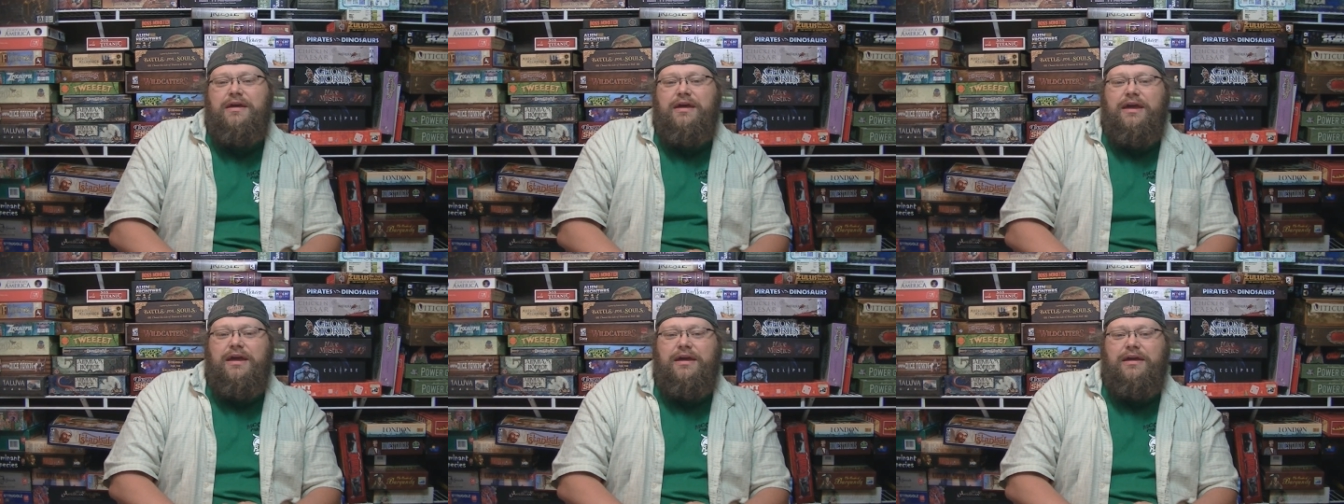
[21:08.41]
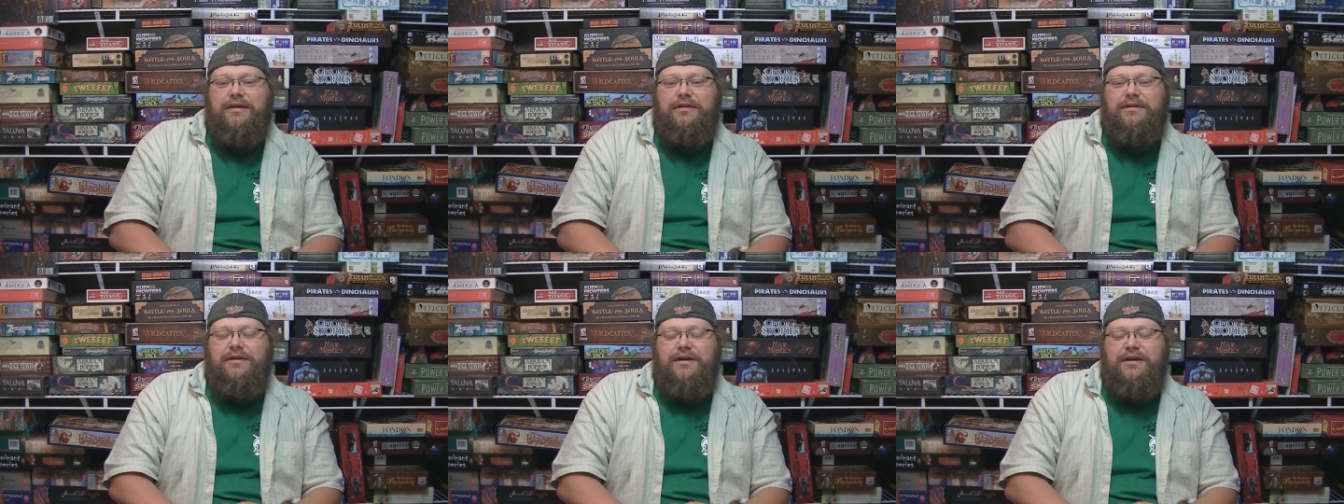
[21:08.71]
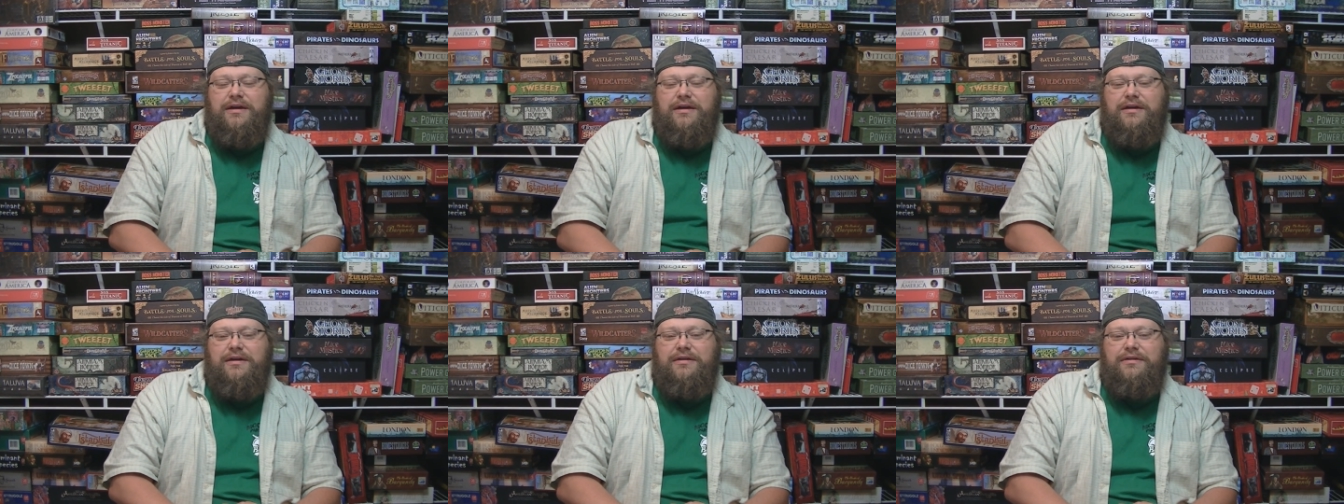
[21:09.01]
and
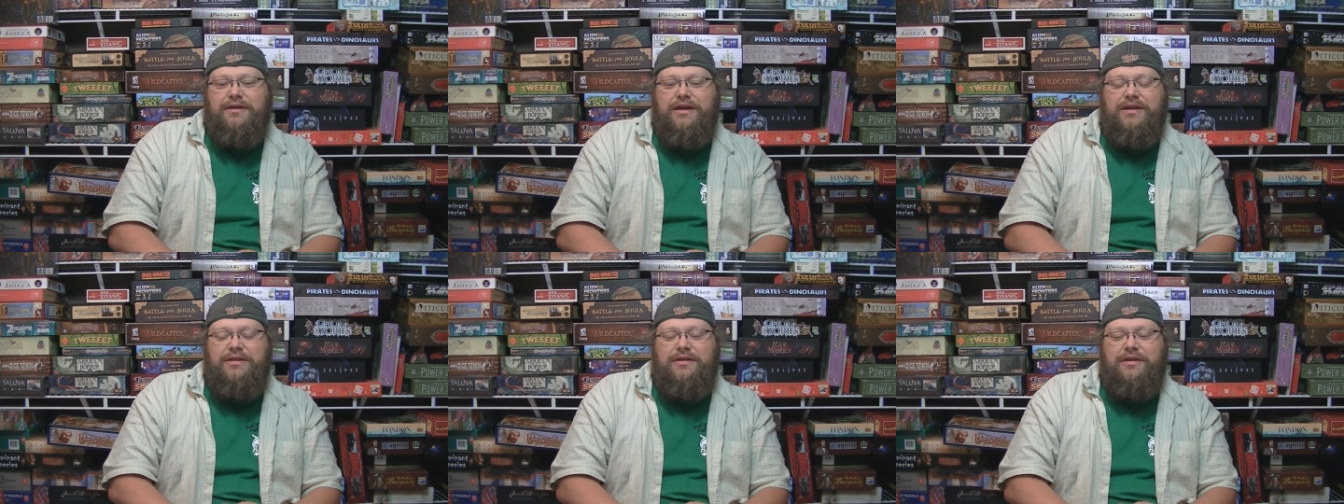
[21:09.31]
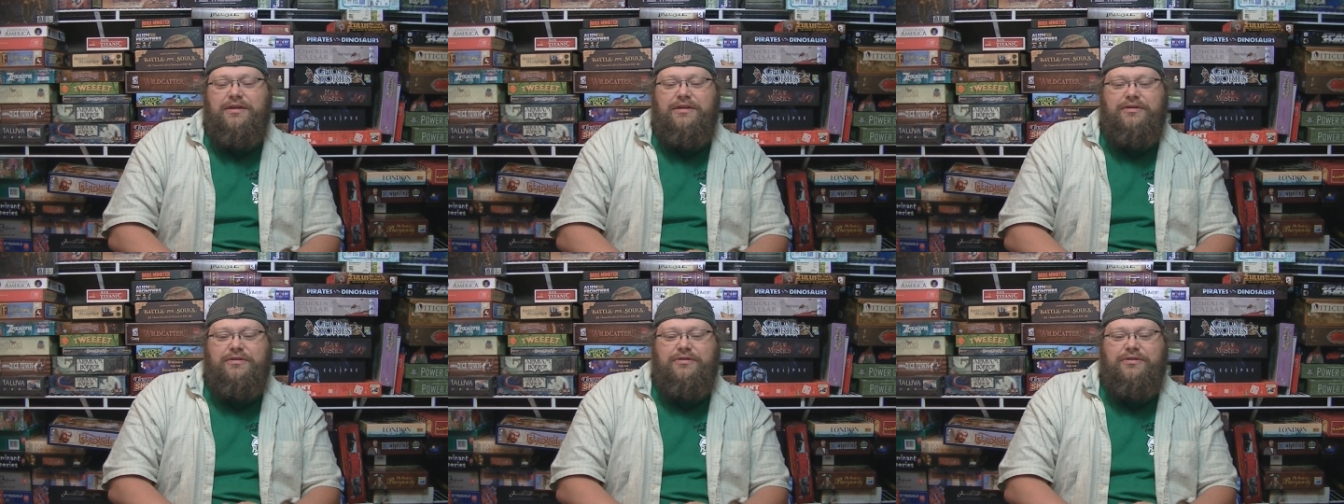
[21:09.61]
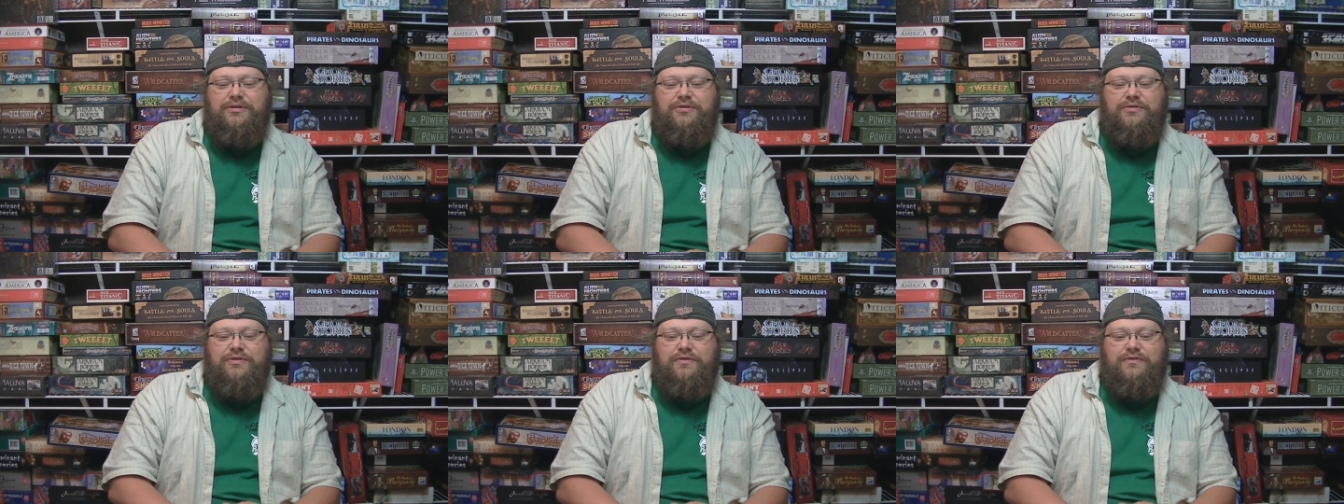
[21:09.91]
uh, and and
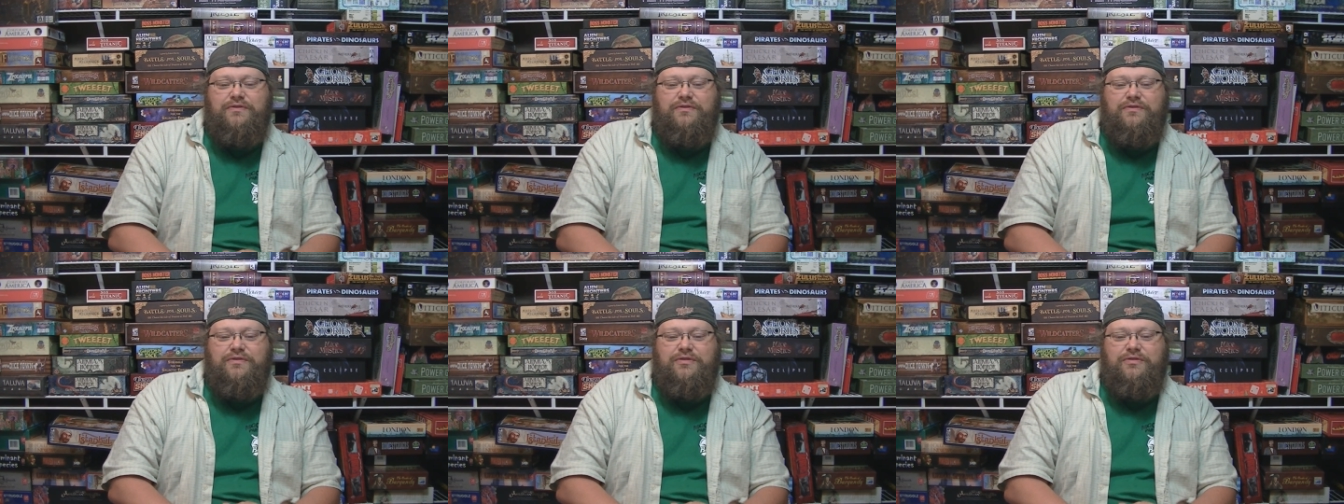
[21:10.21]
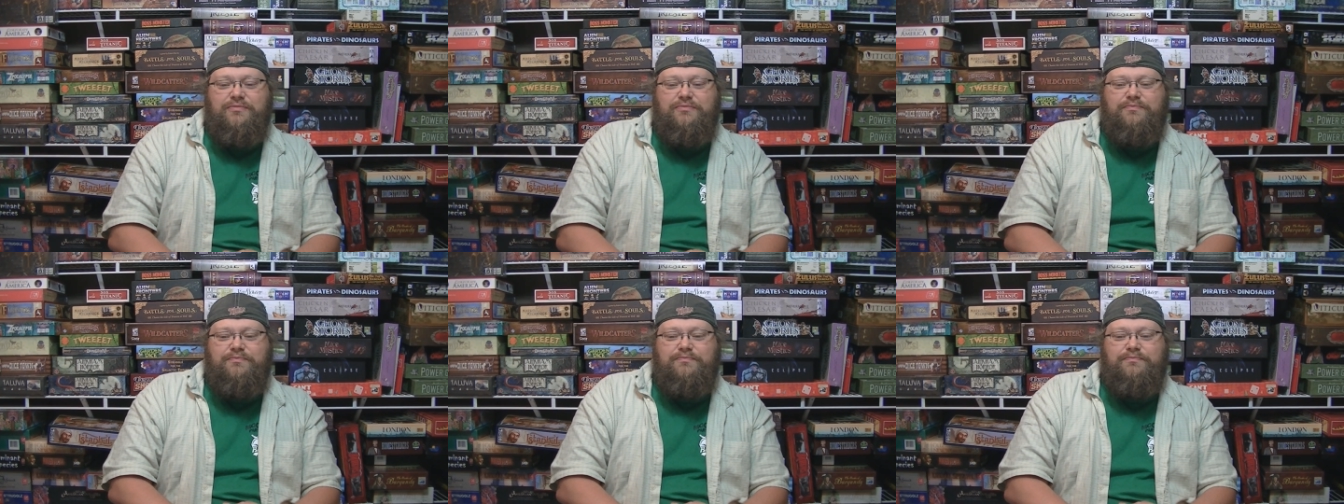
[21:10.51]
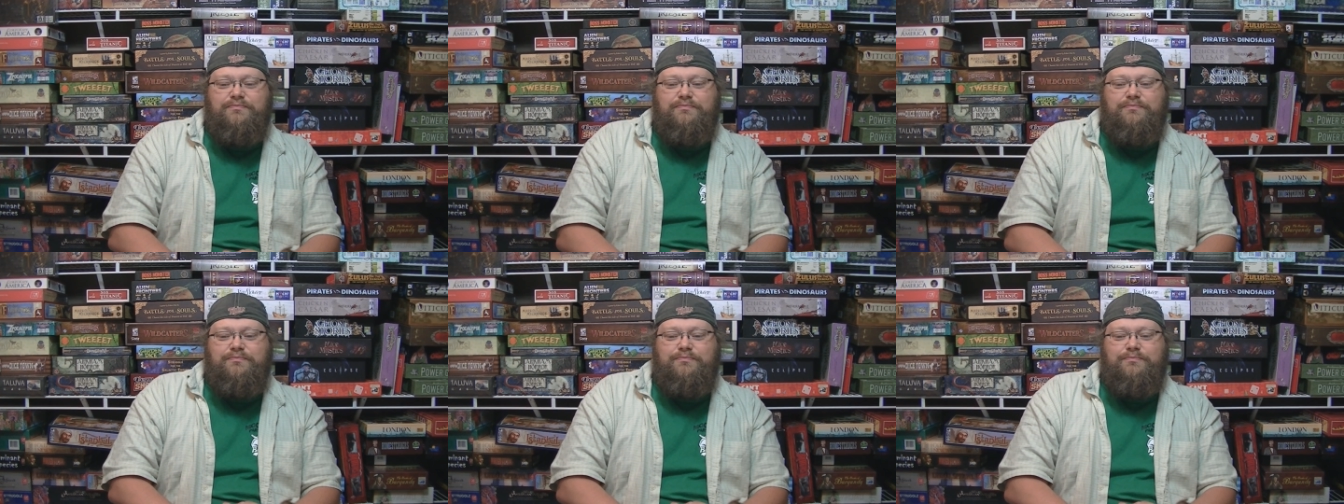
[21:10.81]
it's going to
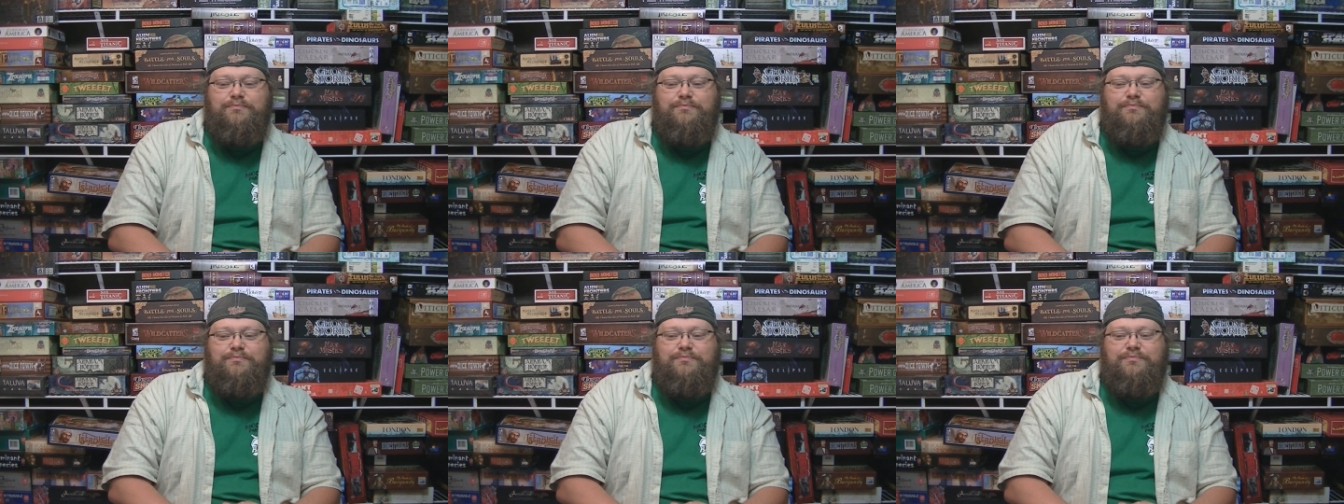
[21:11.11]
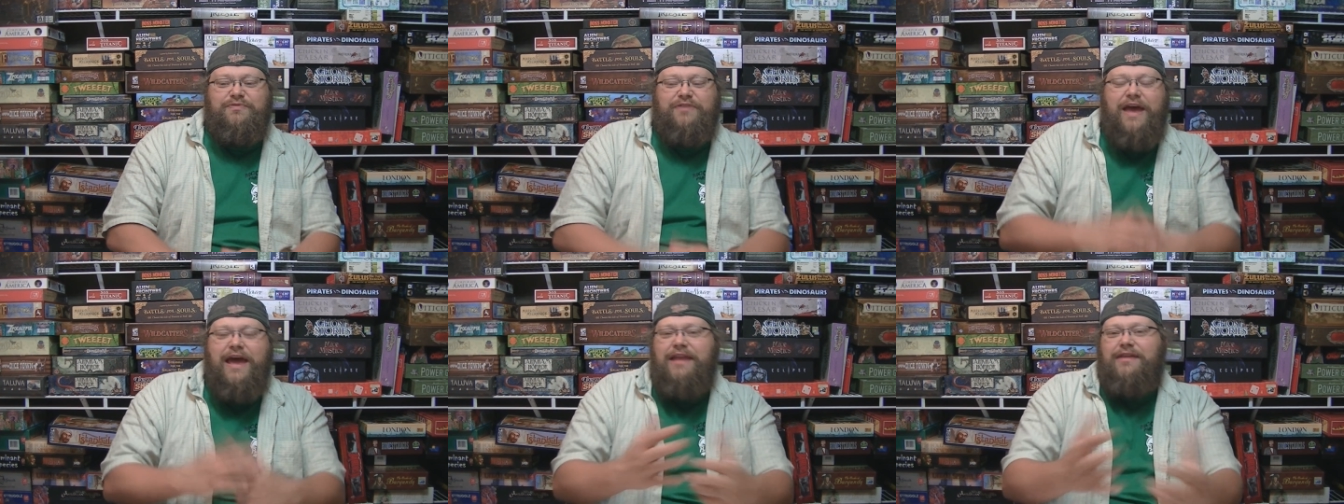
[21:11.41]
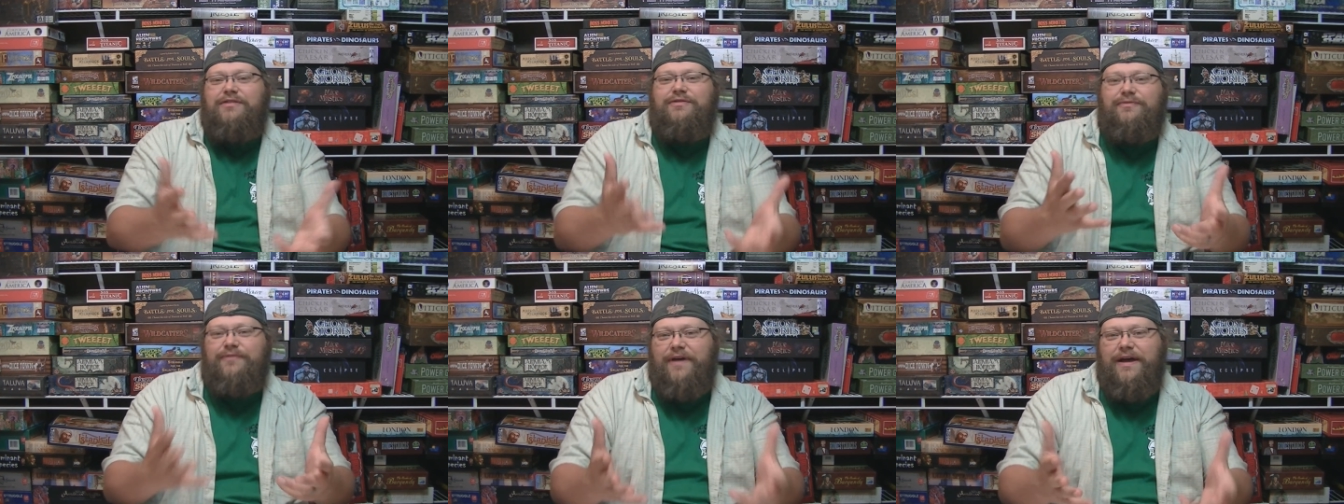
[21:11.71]

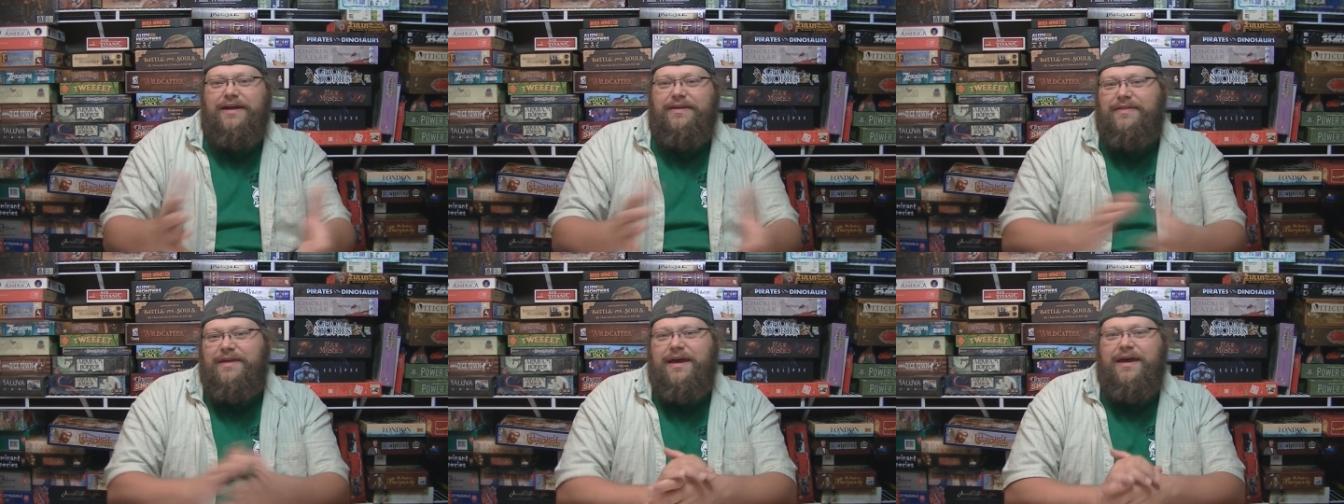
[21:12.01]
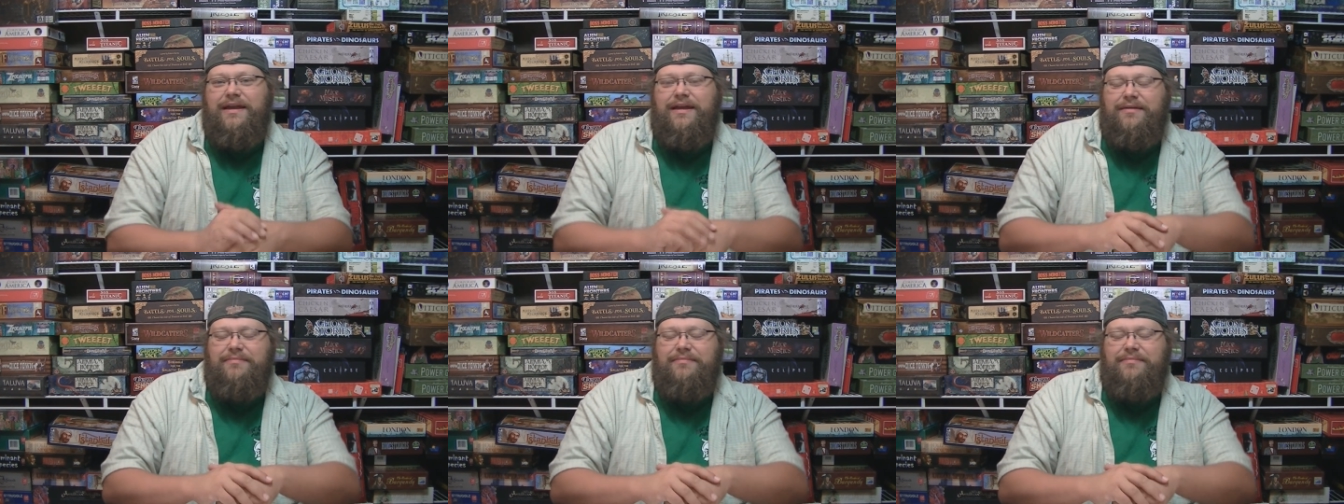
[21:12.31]
satisfy that.